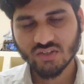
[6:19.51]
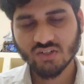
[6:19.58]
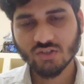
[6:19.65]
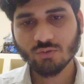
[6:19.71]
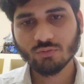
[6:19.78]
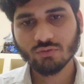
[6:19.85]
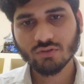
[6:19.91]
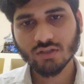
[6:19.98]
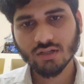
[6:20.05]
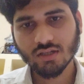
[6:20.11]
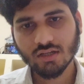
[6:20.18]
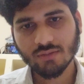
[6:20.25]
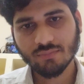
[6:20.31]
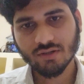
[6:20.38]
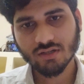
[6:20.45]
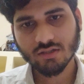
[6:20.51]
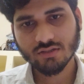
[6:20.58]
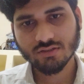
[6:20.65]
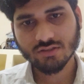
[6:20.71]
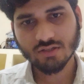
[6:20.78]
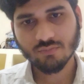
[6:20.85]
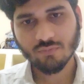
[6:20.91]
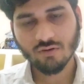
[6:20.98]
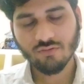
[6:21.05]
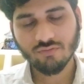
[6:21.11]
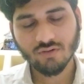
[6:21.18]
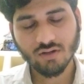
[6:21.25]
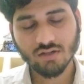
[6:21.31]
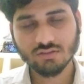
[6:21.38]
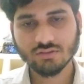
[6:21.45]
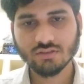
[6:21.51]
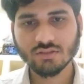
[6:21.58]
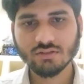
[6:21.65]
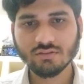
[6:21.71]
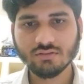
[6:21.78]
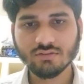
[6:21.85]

Due to the elliptical shape of earth,